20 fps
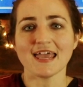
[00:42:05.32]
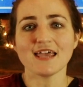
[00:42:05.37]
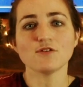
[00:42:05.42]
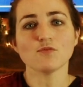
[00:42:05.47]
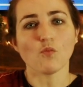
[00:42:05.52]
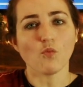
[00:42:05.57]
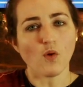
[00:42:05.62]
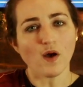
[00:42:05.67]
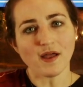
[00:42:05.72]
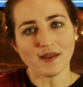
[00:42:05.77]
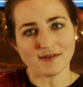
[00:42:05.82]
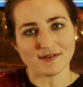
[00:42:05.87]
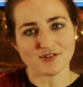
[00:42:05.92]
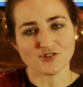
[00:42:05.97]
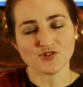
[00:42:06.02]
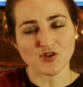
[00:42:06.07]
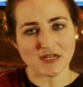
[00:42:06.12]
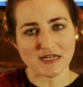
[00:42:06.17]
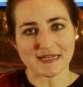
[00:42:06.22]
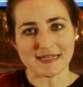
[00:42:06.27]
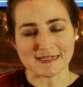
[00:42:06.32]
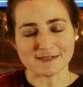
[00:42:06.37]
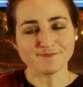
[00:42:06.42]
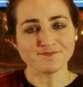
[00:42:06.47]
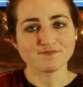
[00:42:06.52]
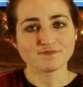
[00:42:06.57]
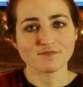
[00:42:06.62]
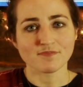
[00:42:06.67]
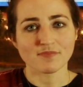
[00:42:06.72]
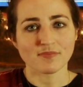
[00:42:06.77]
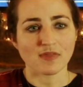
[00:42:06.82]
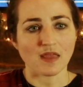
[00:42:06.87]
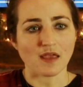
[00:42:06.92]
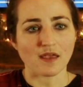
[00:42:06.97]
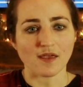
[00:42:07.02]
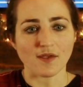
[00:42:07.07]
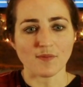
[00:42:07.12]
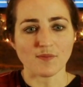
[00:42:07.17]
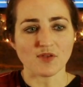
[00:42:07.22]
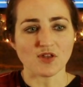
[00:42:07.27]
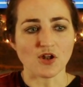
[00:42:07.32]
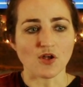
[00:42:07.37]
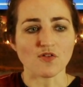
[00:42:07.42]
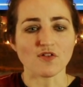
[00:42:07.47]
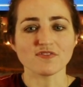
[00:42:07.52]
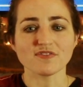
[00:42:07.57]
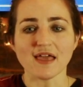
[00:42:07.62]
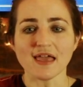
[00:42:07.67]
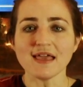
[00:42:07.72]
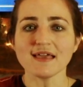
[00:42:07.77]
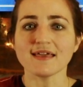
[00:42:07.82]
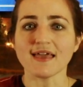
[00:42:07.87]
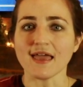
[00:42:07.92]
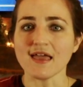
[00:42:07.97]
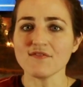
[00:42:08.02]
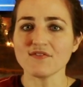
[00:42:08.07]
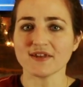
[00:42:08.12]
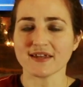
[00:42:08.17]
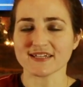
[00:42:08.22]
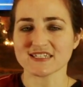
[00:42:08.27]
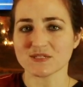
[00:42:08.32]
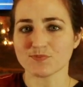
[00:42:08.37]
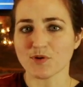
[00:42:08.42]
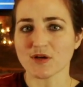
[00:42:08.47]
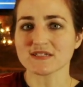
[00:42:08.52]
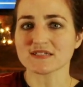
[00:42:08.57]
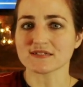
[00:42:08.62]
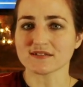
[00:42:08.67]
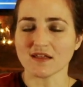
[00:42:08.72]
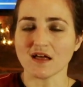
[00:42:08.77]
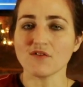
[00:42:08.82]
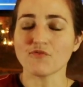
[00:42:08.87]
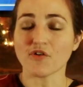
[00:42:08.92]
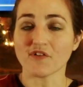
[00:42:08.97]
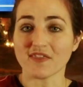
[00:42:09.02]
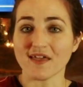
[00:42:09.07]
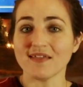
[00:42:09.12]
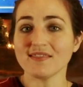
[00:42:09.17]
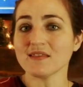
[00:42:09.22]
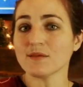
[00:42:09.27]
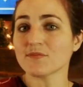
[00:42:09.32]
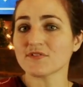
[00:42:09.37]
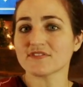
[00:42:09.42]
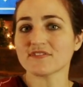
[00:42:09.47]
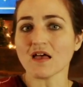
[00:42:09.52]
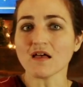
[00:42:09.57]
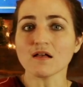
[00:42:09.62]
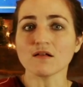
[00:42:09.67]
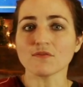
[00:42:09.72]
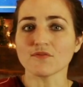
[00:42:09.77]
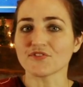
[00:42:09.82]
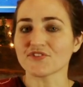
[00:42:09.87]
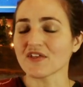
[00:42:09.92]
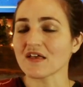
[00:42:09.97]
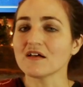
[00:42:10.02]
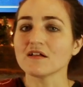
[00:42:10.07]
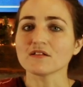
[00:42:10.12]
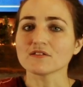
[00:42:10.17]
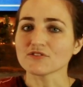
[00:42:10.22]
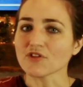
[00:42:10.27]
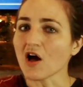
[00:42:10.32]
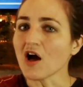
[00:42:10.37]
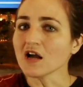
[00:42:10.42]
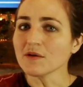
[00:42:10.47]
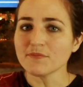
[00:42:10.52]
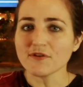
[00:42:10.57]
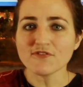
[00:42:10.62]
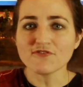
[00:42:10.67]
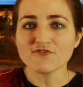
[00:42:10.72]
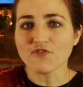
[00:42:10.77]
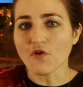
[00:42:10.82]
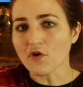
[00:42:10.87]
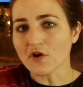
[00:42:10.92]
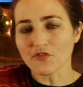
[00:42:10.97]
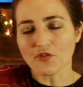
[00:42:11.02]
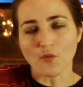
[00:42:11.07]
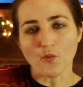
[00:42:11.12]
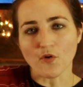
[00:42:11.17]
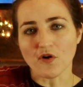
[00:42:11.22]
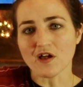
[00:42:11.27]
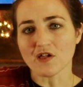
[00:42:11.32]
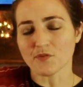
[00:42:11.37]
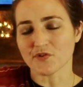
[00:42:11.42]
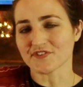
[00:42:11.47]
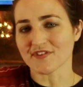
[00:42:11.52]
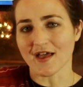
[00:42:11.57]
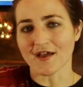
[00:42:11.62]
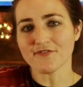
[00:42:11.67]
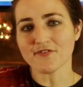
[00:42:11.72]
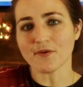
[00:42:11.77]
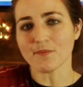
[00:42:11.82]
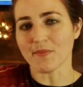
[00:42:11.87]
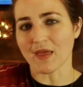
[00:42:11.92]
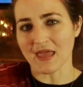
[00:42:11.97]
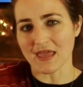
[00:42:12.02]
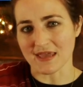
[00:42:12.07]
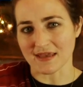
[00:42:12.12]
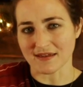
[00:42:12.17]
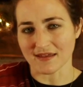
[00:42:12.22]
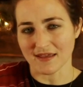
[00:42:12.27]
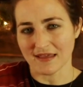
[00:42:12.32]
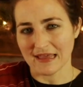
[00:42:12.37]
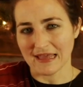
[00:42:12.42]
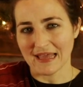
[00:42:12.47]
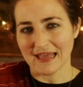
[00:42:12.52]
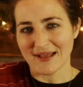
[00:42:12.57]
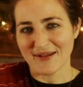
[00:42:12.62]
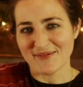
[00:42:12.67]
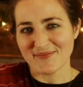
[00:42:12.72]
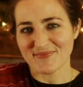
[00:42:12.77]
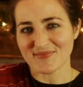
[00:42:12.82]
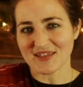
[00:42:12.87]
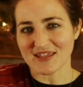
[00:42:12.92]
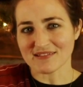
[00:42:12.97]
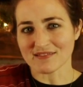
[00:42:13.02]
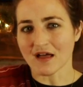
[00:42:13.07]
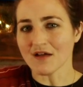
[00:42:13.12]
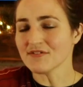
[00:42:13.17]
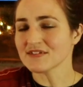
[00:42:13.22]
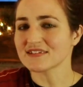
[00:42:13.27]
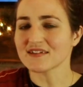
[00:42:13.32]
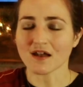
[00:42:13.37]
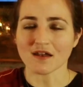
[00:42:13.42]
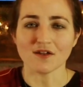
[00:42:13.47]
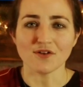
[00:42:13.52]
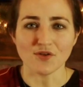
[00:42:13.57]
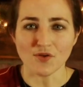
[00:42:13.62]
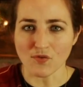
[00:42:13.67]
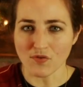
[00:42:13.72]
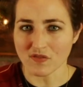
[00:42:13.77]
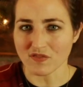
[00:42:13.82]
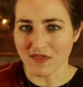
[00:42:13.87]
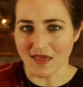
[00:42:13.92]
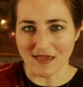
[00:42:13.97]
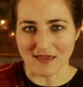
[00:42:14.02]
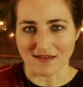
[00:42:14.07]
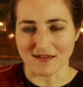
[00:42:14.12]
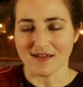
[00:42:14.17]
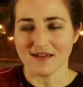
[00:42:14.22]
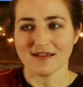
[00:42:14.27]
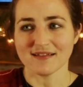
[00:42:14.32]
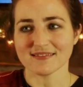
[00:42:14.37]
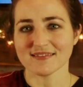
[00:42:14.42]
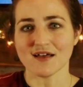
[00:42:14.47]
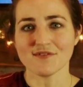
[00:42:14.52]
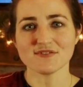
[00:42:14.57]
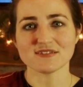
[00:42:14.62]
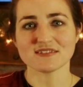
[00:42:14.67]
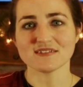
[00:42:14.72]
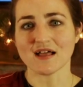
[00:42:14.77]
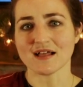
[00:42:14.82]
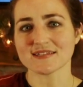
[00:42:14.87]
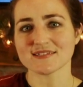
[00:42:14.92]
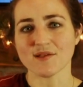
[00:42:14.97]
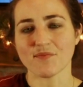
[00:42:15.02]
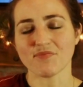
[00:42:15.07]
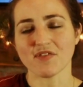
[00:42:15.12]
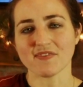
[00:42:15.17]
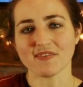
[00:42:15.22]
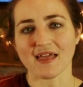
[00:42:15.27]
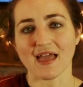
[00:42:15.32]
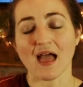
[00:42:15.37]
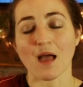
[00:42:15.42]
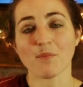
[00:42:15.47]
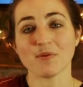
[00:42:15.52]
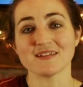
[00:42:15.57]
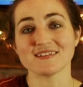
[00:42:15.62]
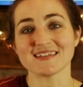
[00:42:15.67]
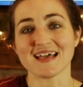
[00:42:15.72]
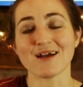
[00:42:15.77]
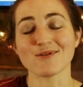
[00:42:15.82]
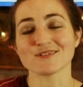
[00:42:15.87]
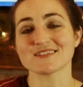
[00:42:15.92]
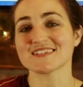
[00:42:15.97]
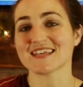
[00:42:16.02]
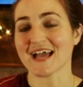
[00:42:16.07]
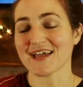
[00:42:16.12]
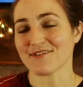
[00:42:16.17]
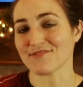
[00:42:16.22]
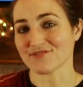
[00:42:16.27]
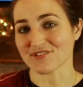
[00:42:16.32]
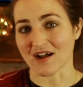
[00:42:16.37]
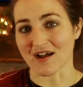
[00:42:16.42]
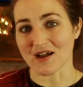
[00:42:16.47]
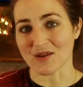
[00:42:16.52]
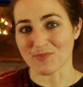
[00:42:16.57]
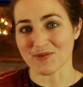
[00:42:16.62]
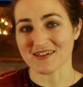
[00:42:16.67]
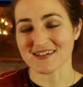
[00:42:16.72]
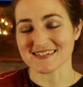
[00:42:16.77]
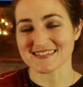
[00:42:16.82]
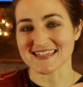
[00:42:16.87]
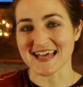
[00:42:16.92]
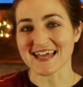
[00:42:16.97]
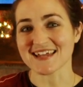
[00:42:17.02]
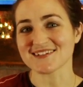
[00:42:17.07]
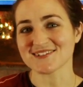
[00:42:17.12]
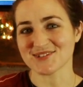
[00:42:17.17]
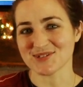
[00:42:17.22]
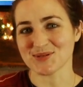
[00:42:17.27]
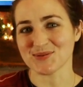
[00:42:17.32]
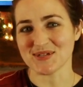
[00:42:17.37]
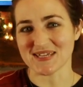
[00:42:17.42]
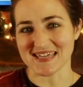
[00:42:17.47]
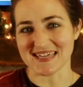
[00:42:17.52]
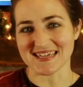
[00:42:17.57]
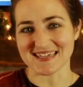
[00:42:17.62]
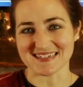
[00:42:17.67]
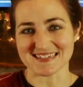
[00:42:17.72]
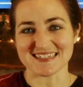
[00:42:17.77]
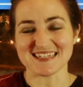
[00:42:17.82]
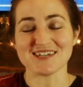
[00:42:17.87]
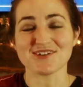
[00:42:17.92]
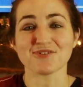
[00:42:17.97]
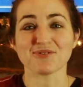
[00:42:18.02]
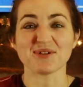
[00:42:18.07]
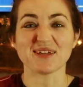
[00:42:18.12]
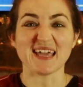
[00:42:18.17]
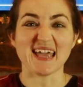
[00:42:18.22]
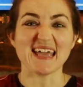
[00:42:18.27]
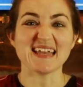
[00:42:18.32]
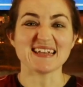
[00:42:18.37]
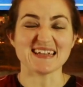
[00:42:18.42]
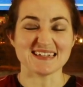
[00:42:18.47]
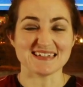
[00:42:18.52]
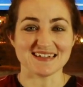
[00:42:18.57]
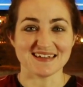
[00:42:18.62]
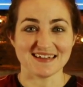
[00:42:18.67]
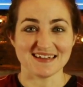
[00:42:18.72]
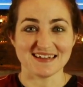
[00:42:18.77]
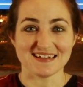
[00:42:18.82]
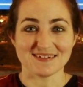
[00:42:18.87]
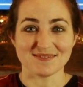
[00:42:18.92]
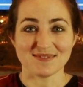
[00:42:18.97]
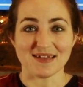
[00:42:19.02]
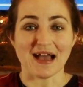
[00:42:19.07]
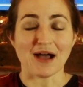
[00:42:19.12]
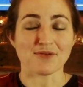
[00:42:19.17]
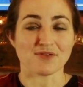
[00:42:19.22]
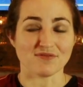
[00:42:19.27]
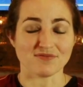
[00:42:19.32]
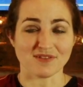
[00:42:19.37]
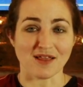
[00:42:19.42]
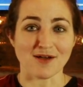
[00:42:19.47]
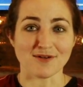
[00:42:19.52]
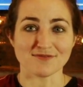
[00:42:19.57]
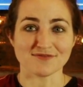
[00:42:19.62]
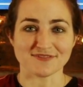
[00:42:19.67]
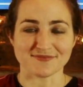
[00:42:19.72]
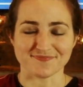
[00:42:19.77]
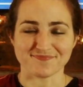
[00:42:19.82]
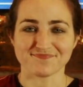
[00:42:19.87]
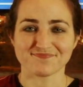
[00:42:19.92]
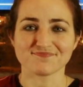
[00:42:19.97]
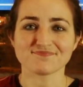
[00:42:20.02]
in one Trinity, that they gave and expressed love within themselves long before the world was ever made. Love is not a new thing. Love is not something that happens outside of God, because that is who he is. He created out of love.